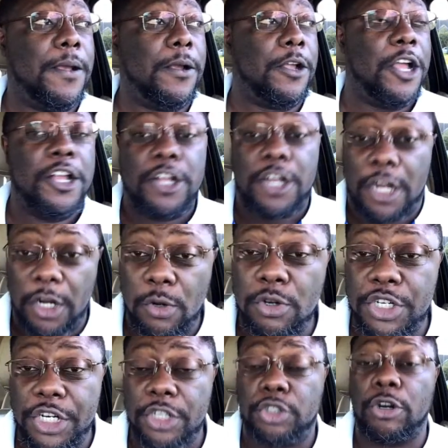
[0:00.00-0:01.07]

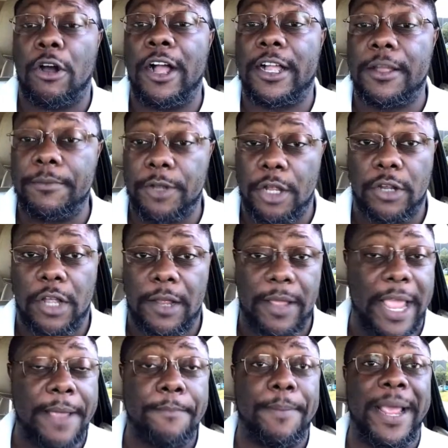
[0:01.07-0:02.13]
conclusion, draw
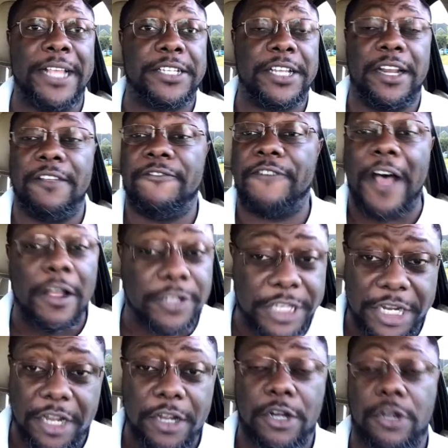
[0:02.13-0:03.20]
a basically faulty
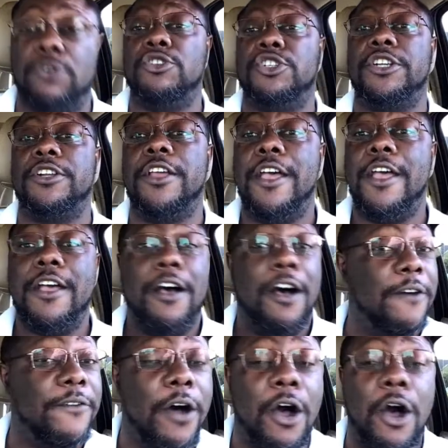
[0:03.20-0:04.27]
conclusion
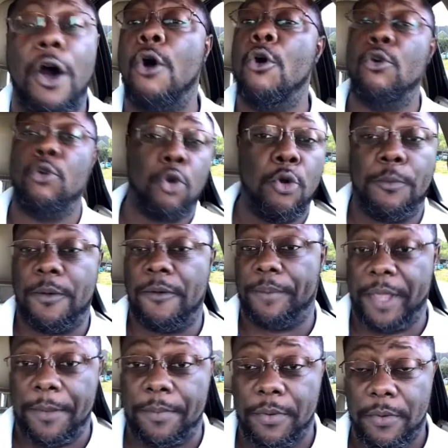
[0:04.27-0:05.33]
of a whole group of
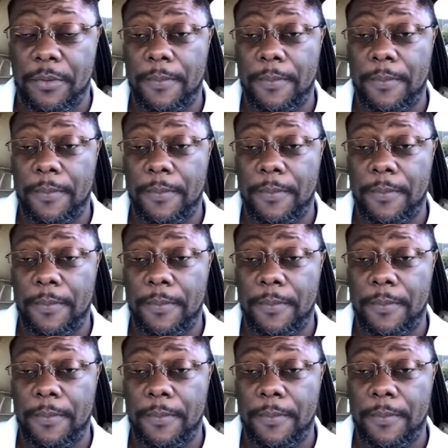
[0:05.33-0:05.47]
people.